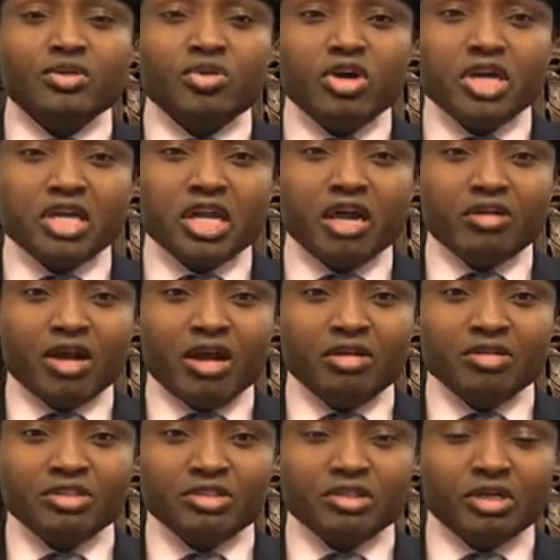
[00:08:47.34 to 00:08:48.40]
going
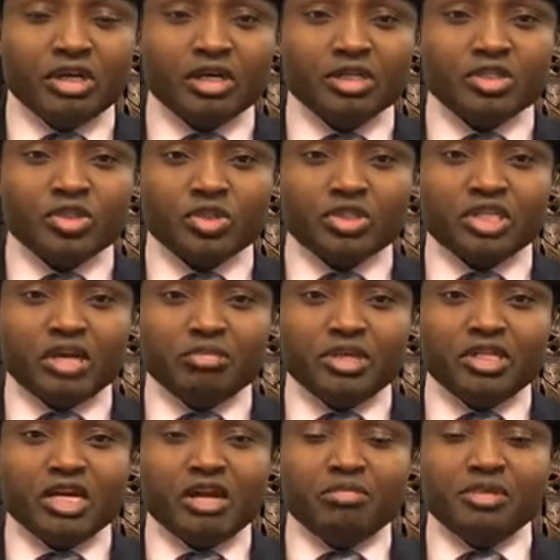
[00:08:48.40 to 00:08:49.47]
around social
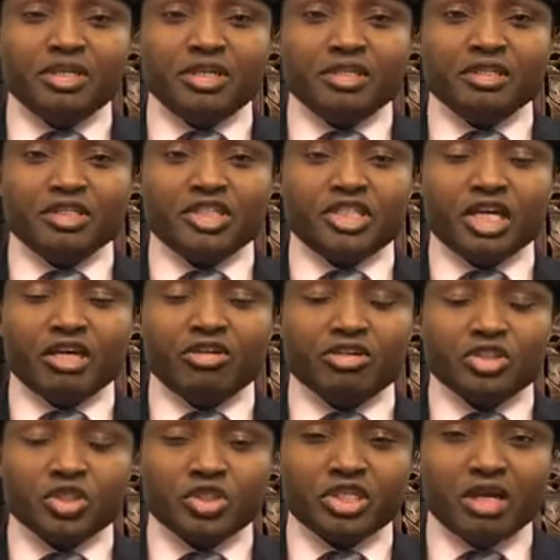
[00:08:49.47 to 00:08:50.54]
media, being shared
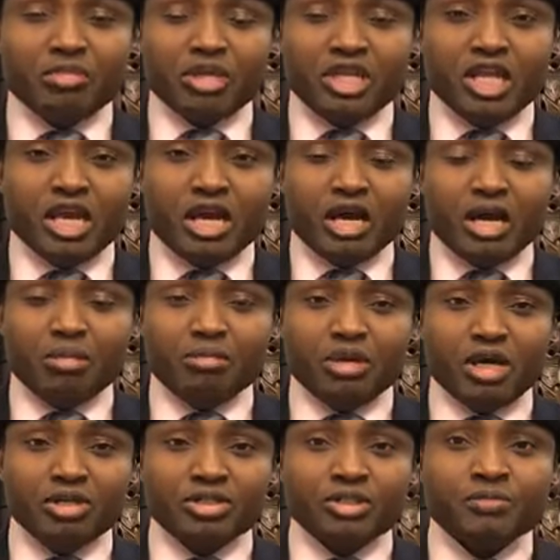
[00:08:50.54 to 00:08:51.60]
on social media
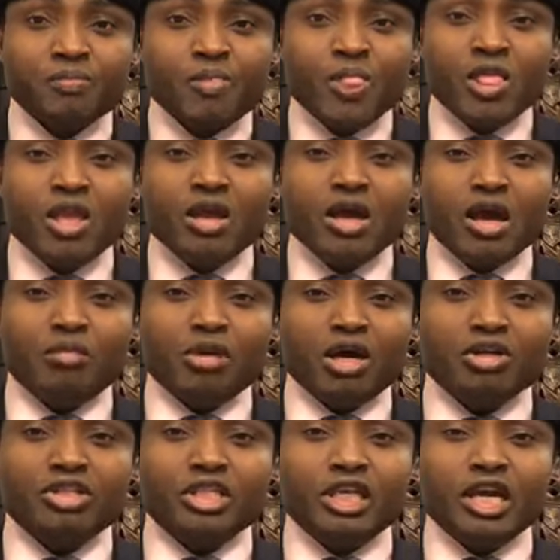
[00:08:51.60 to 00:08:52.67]

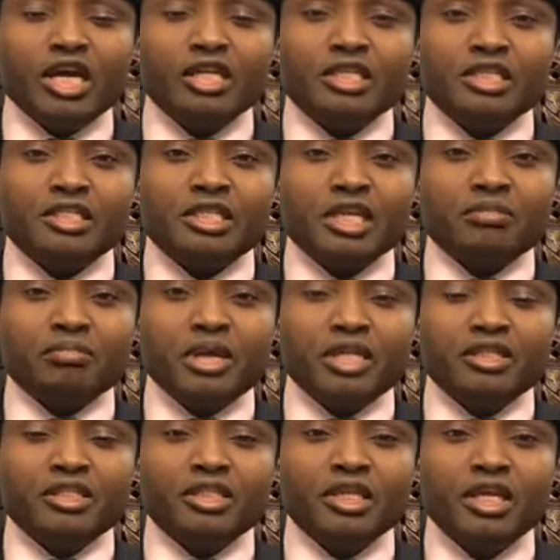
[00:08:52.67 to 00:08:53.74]
about the
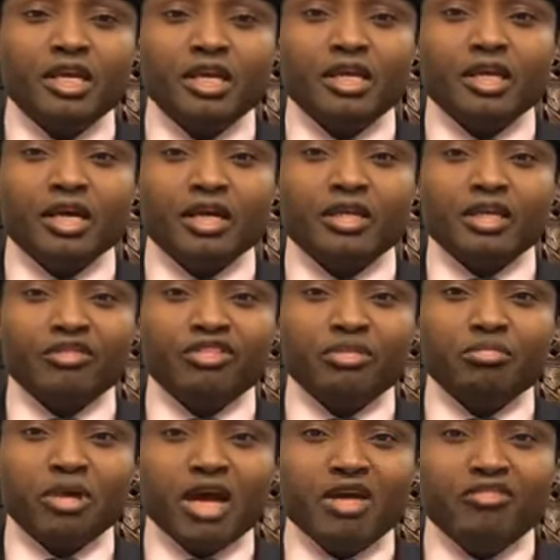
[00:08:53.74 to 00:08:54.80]
statement
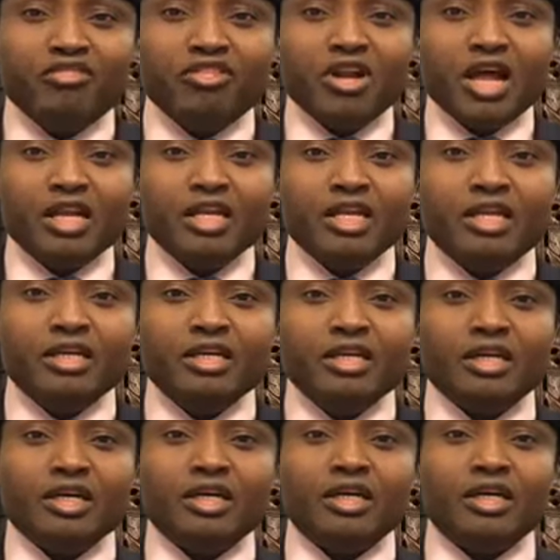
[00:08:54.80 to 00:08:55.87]
given by Fulani
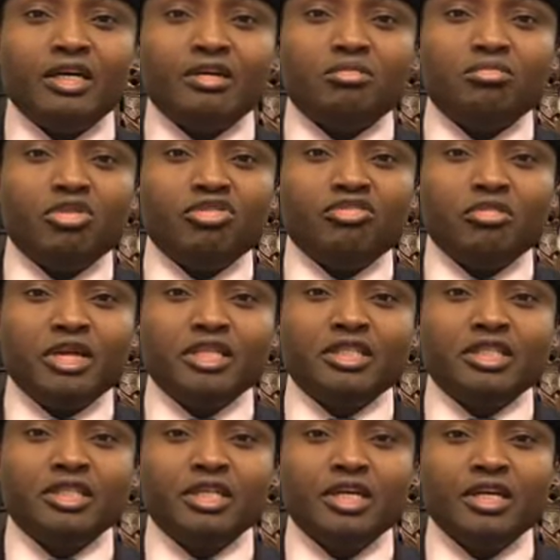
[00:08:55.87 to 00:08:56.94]

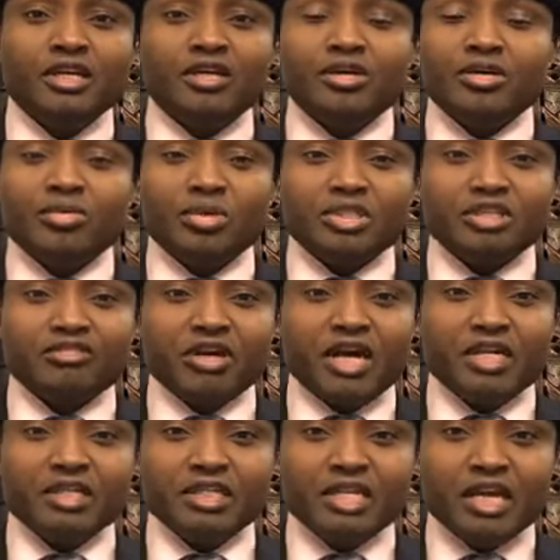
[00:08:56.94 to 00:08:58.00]
movement, or
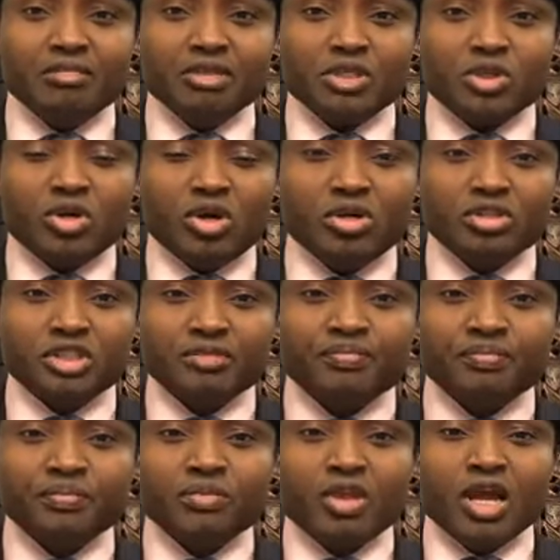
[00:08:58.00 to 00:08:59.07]
whatever the name is called,
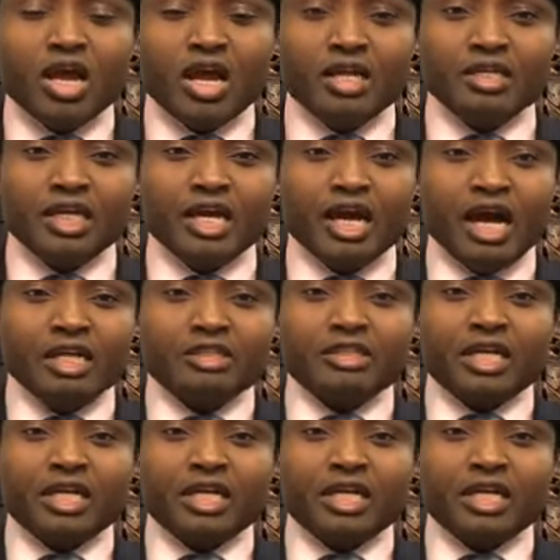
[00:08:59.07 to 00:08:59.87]
and they are